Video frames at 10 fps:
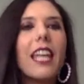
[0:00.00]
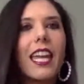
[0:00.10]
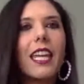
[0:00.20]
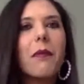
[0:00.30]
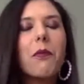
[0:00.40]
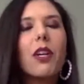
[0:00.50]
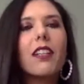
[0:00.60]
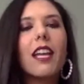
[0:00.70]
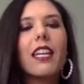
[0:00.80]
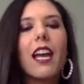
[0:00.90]
name where
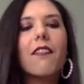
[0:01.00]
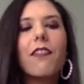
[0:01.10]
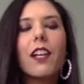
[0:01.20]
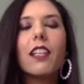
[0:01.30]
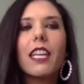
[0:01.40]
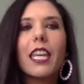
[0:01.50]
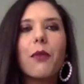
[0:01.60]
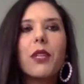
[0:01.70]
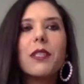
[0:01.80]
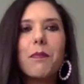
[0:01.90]
like I felt like it
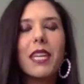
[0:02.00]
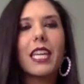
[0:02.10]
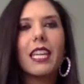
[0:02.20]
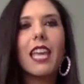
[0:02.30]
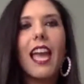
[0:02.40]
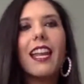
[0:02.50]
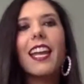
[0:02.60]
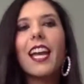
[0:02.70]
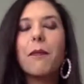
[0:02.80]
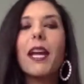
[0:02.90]
was me and I
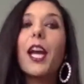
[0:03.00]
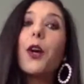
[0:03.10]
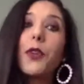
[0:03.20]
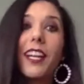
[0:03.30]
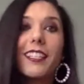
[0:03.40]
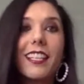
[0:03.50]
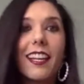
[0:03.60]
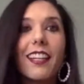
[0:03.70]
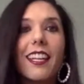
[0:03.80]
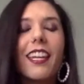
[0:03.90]
had my own
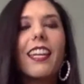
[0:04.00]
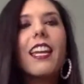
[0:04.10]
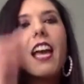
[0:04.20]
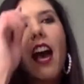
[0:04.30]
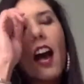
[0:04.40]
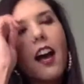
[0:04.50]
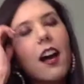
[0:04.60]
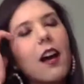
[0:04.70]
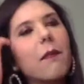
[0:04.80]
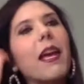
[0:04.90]
identity.
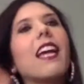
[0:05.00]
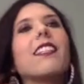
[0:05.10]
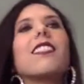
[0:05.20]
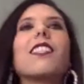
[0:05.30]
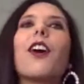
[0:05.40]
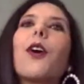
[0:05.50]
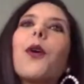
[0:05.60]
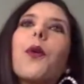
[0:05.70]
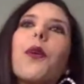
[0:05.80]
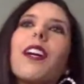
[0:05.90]
And
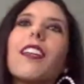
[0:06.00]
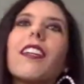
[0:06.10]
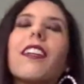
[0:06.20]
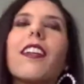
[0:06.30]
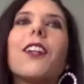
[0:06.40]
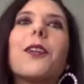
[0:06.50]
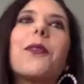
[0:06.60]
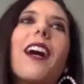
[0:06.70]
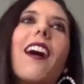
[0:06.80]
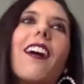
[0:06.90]
so,
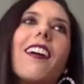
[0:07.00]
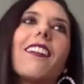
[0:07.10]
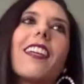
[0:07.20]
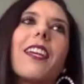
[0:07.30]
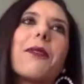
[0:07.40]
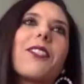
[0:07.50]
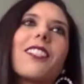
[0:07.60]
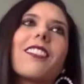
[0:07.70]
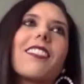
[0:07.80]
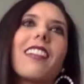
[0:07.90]
it was
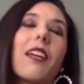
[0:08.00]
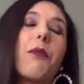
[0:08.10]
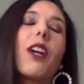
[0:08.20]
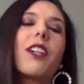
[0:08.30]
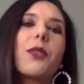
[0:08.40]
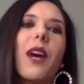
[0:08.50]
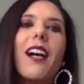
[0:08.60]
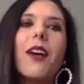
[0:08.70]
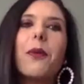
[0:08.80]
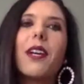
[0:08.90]
just, it worked
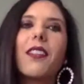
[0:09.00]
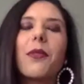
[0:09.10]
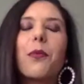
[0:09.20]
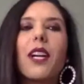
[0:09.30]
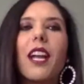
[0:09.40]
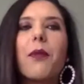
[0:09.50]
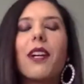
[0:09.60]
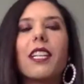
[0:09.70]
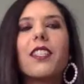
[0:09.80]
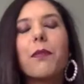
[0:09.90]
well with what I
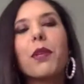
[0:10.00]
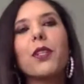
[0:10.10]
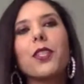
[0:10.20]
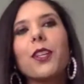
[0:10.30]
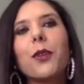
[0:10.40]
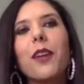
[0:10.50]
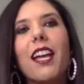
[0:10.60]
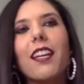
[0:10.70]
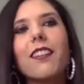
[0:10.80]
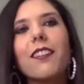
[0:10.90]
wanted to pursue
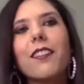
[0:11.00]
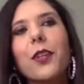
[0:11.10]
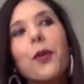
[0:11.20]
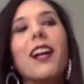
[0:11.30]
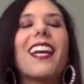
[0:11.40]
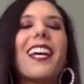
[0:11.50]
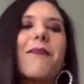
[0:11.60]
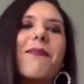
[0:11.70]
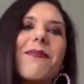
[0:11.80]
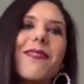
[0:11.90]
and who I am.